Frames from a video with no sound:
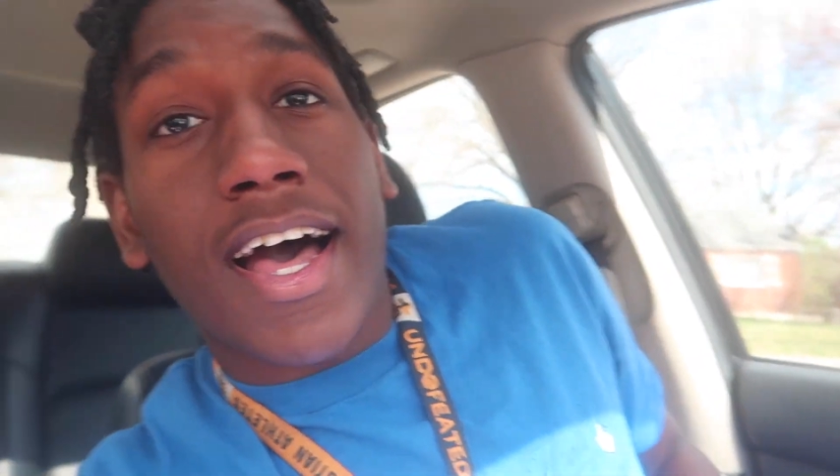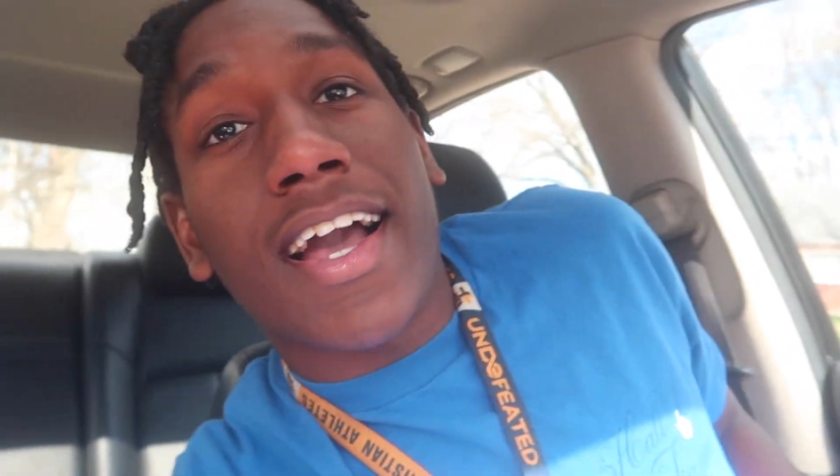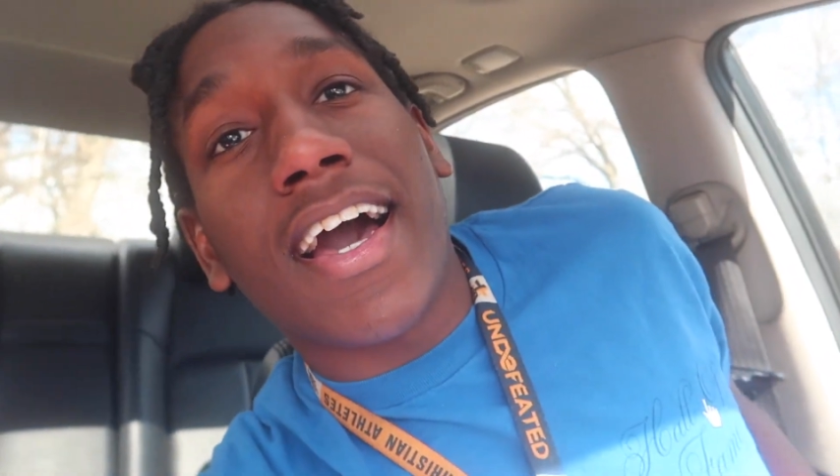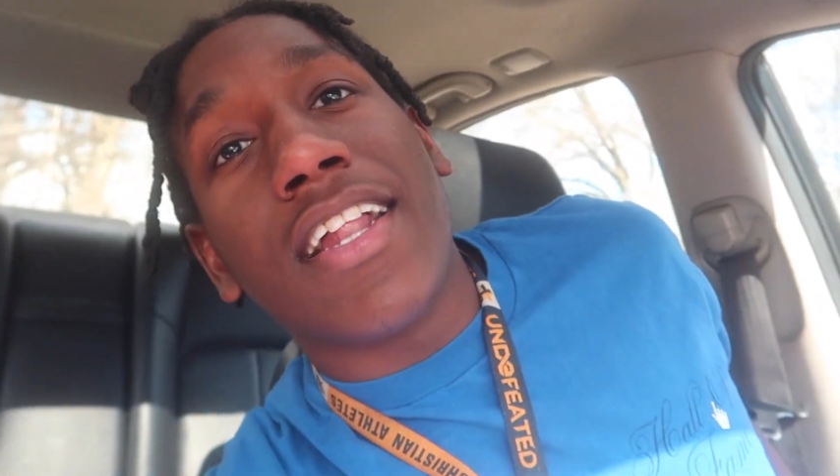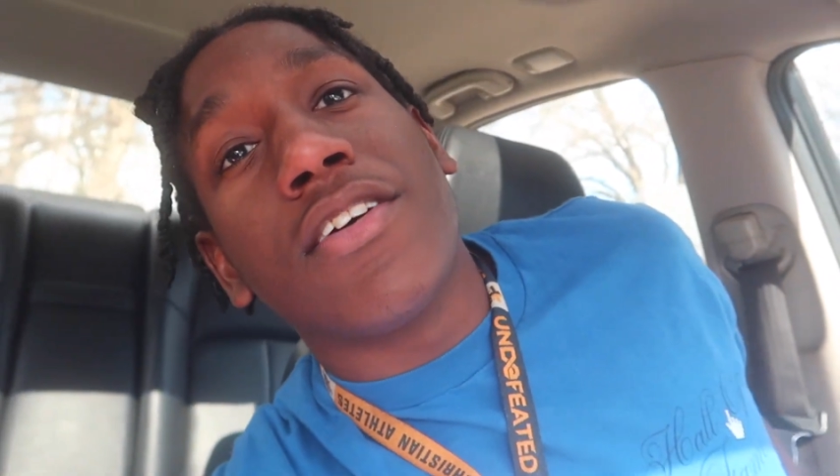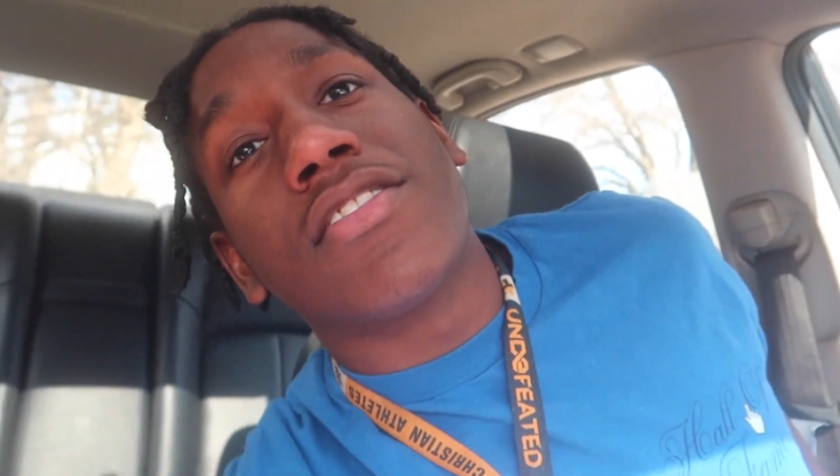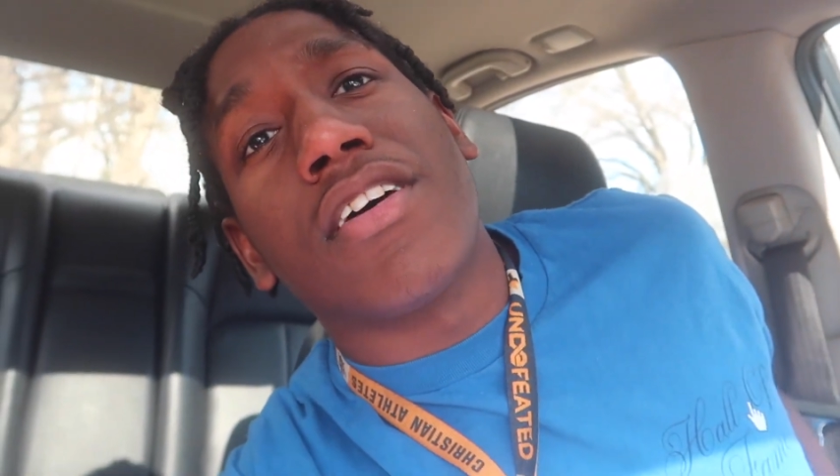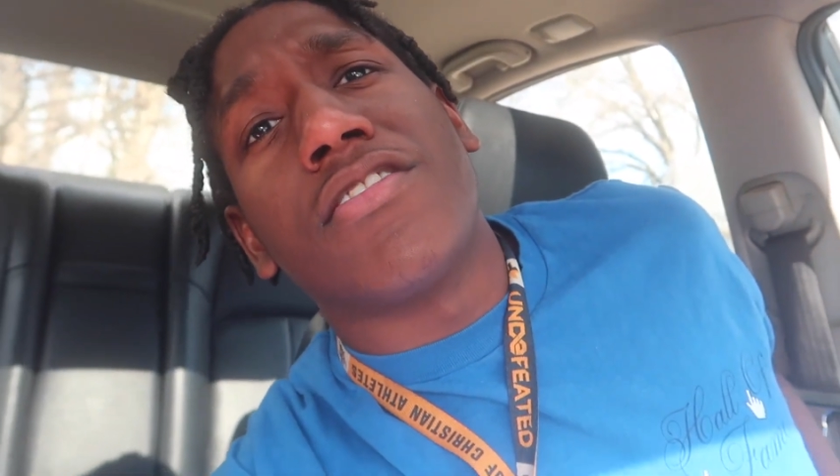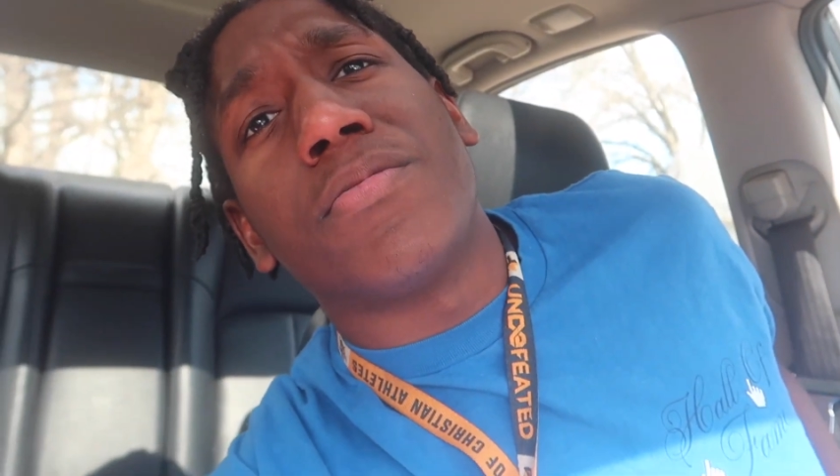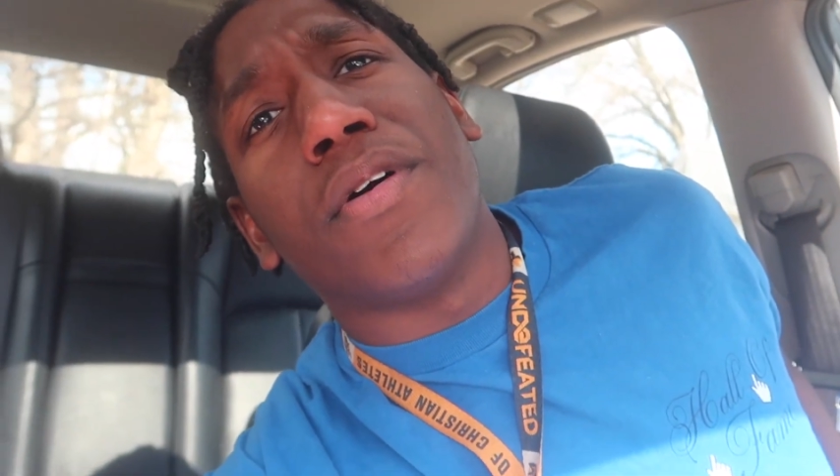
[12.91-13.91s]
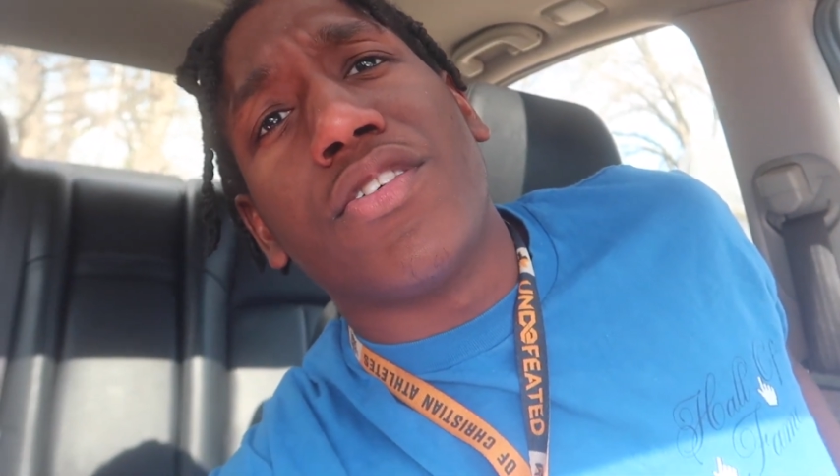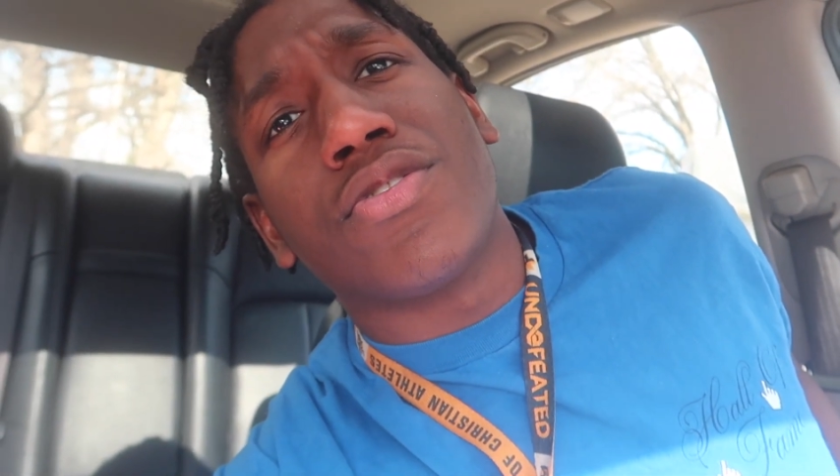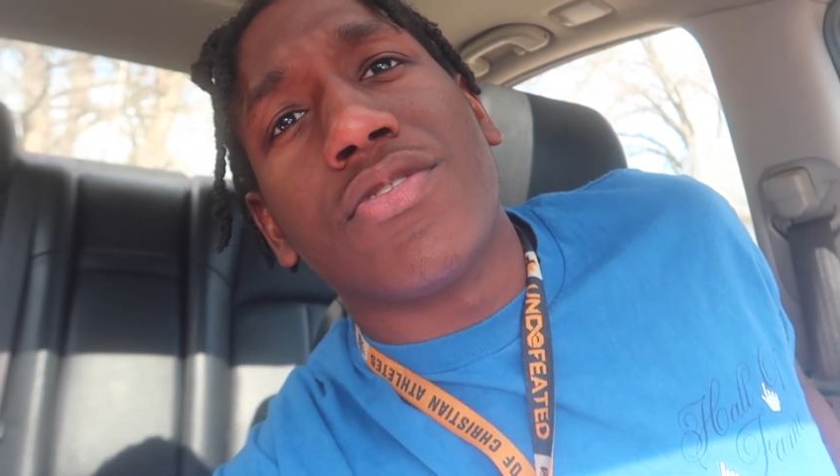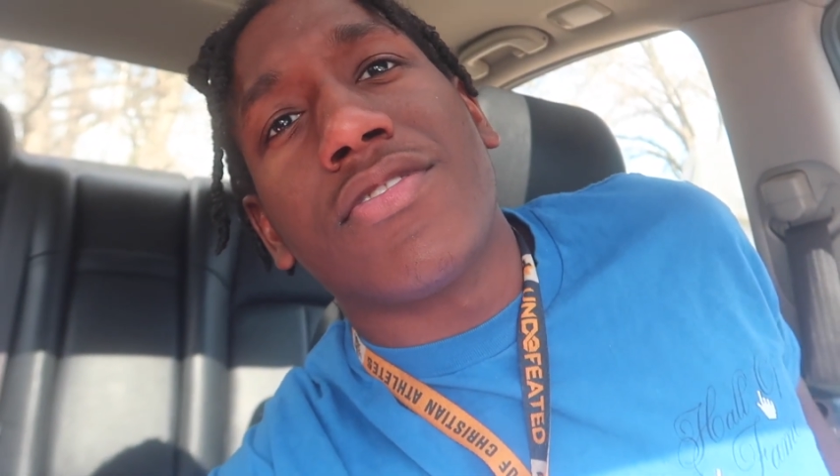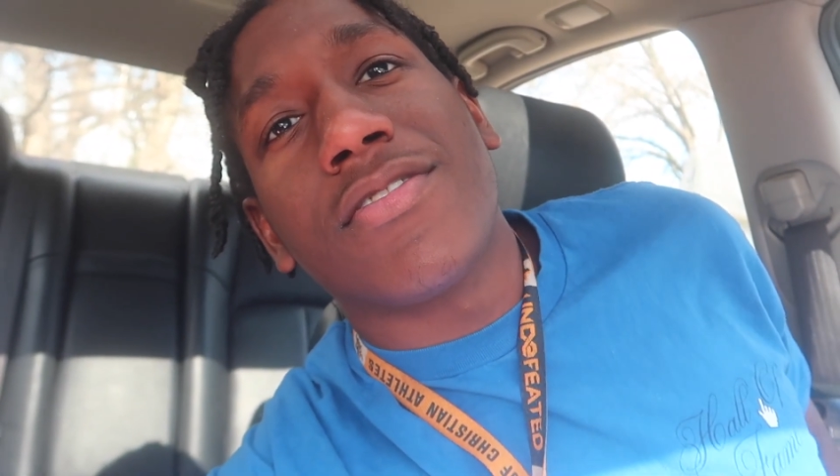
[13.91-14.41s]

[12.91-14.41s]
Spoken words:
I got a little something special.